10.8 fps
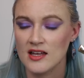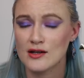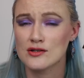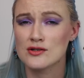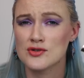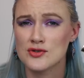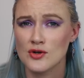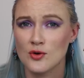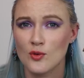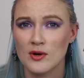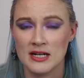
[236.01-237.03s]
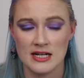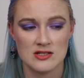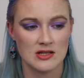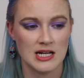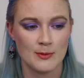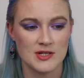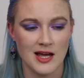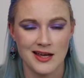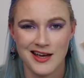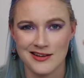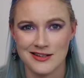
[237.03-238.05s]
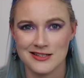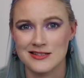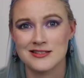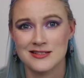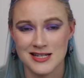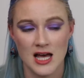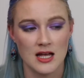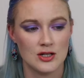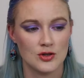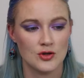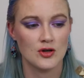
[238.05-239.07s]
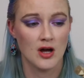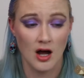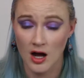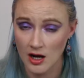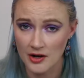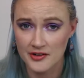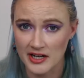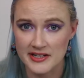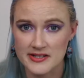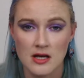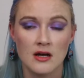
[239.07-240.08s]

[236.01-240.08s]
It is so nice on the lips. I cannot tell you how nice.